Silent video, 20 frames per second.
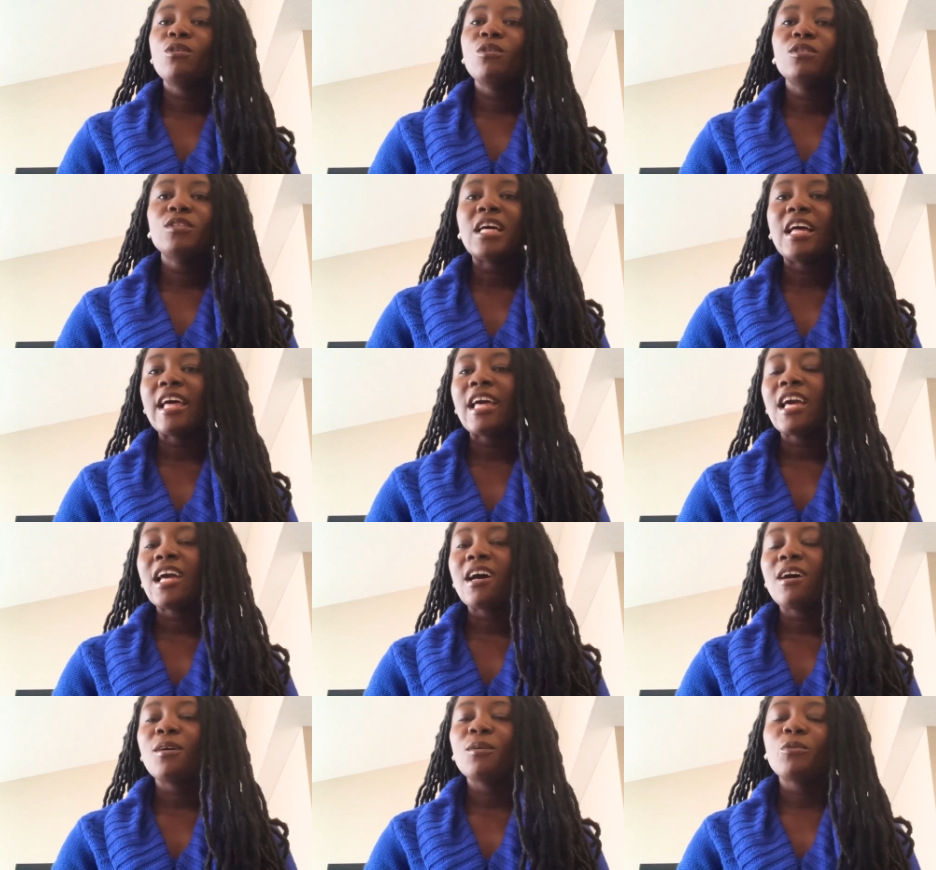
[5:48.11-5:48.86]
Hang
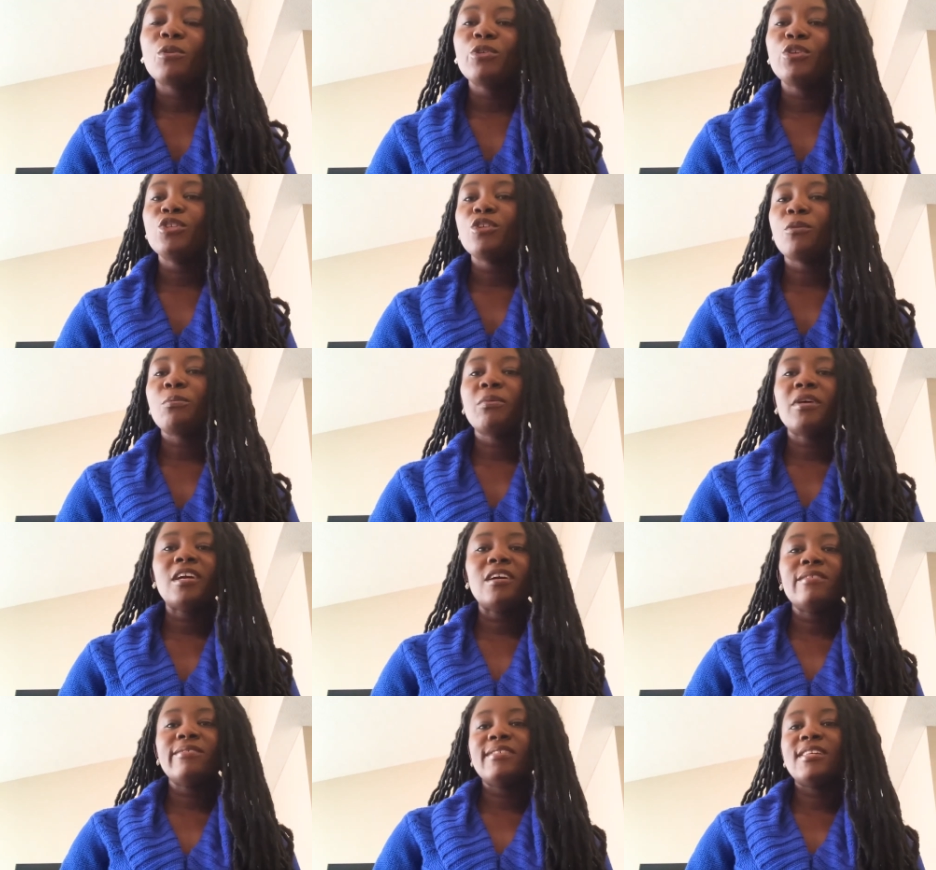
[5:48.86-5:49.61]
out with your
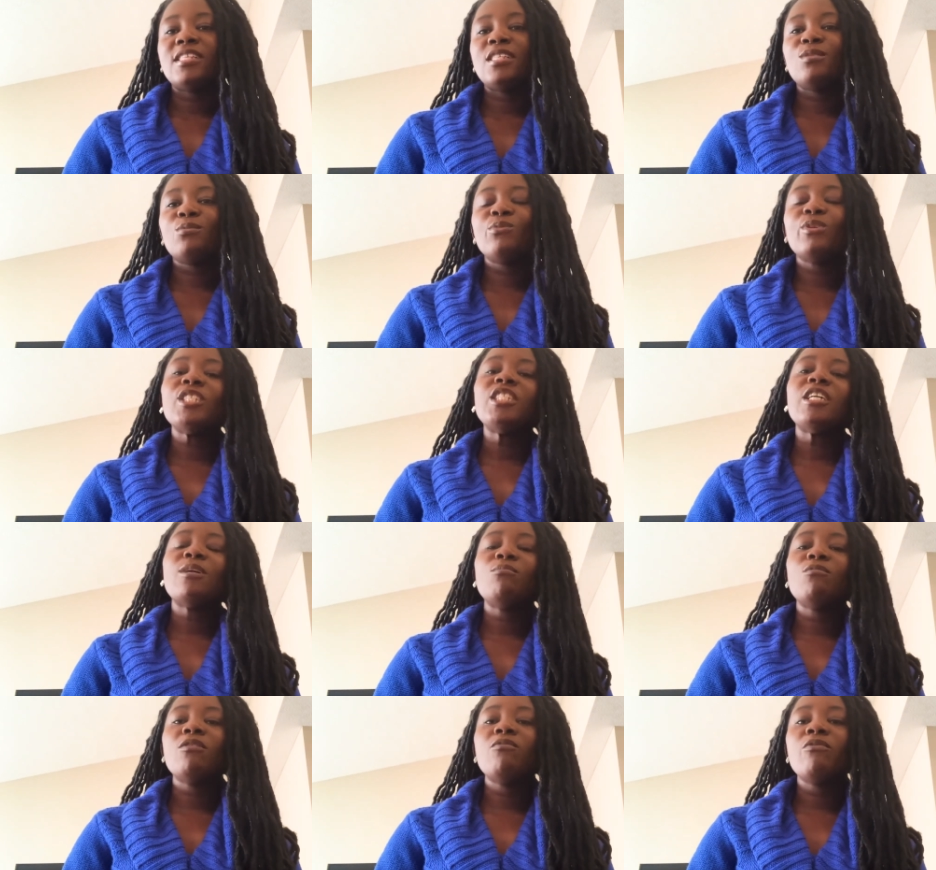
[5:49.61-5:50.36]
parents, watch a
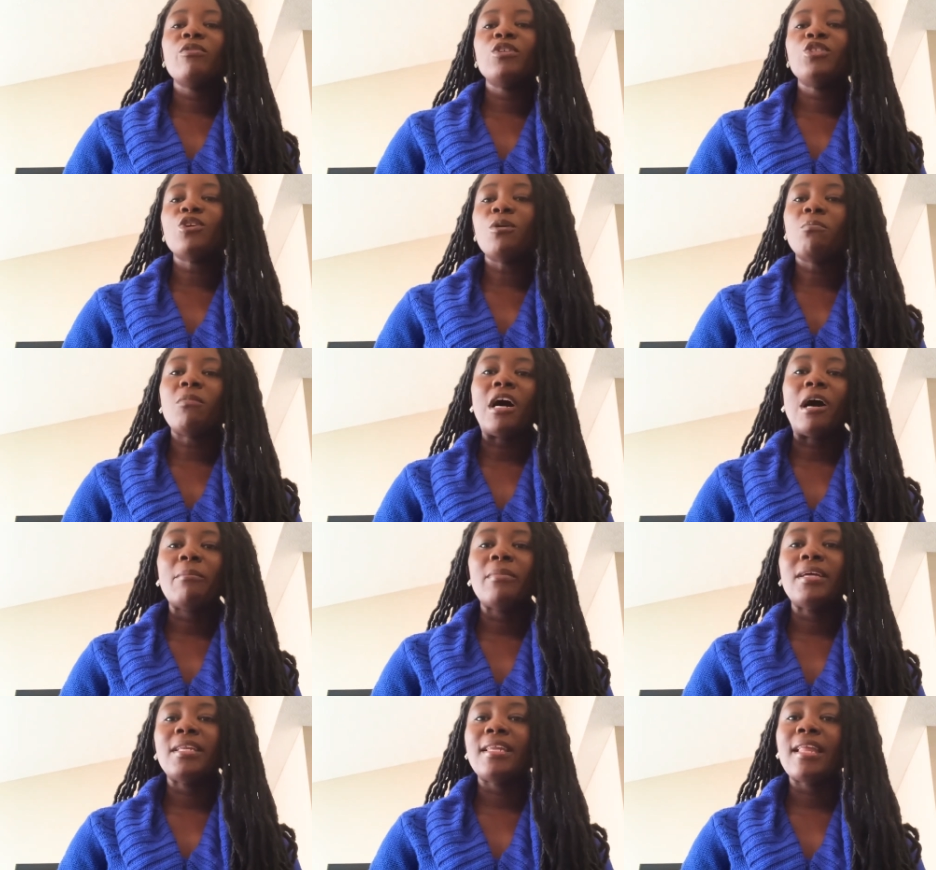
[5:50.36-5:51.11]
movie with your
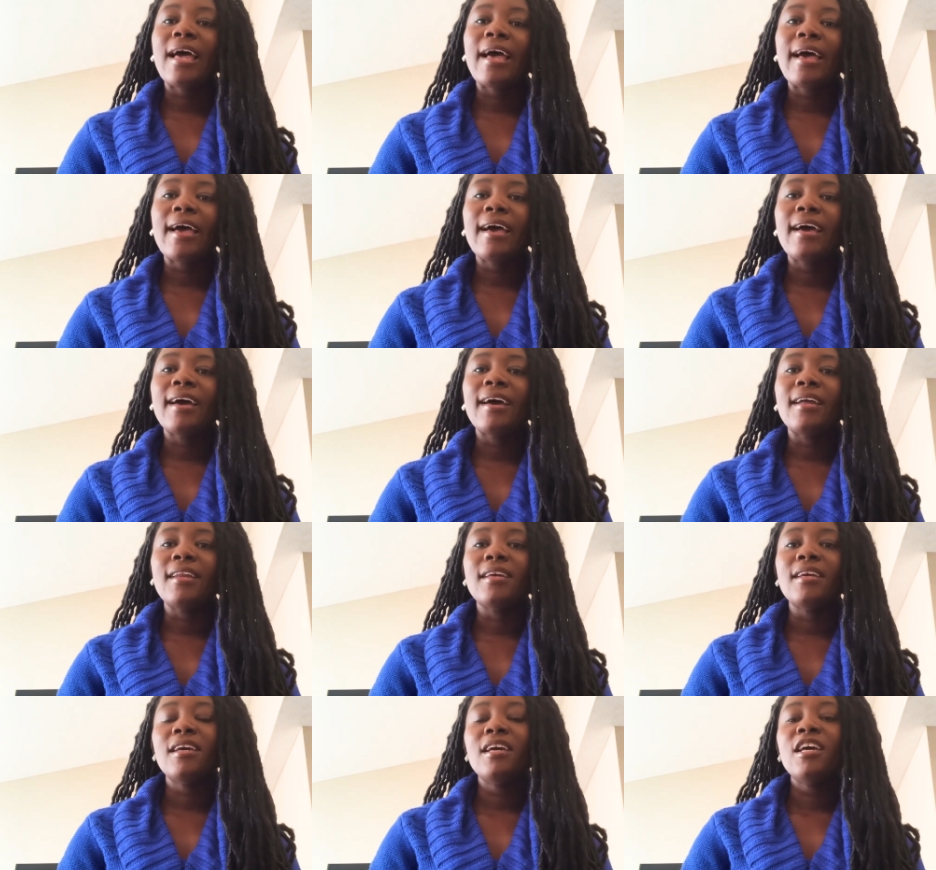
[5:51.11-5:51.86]
mom and
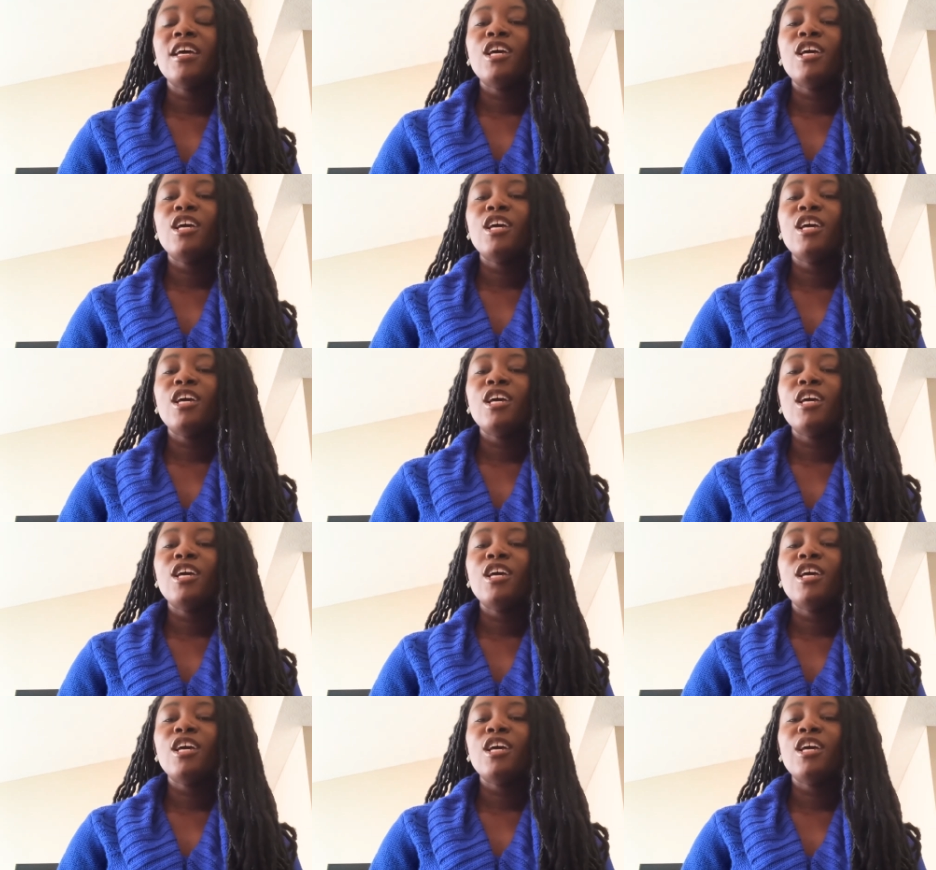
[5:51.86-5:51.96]
dad.